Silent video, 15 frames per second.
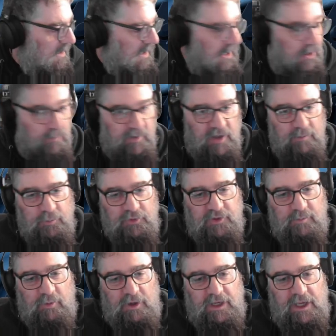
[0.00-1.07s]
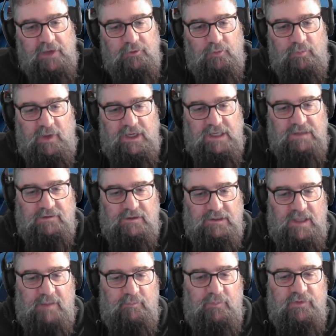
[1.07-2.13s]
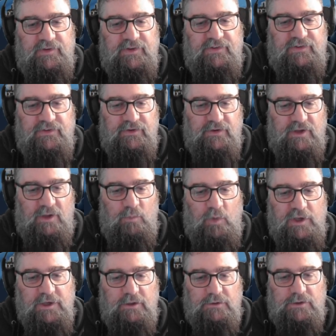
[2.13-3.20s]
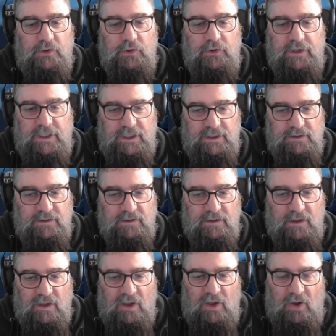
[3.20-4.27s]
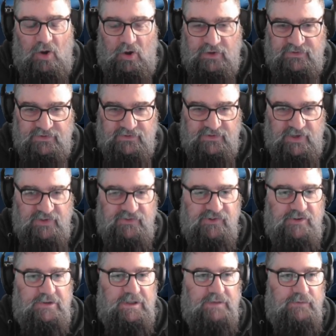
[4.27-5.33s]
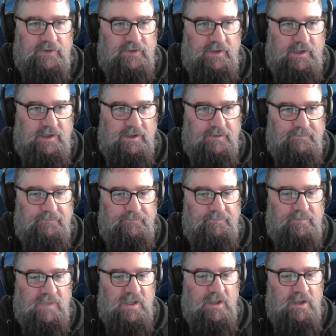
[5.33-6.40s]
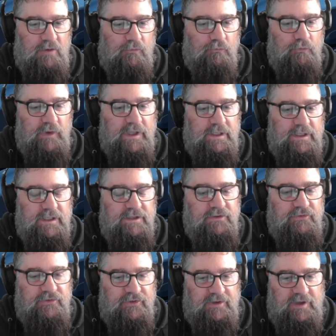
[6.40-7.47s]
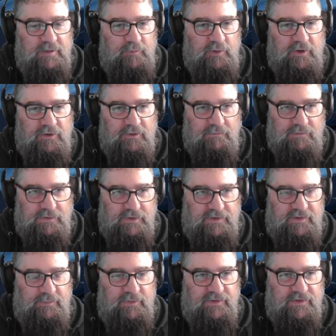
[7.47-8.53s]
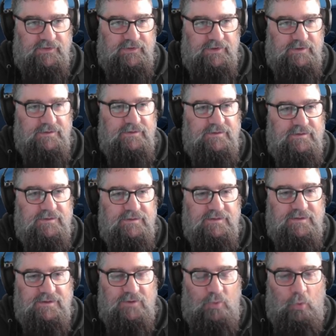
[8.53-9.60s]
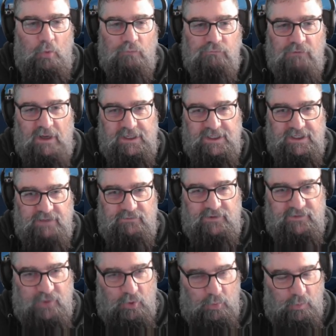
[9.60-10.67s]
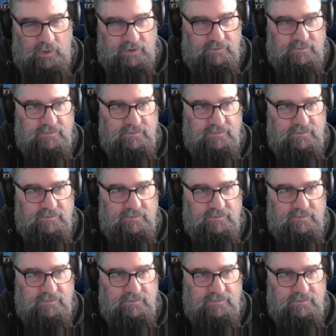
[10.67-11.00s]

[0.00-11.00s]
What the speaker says: And I'm going to put the brake handle back in the lap position. And when you're learning, I'd suggest you leave it there. Really, you should keep it in the release position, or running if it's got one.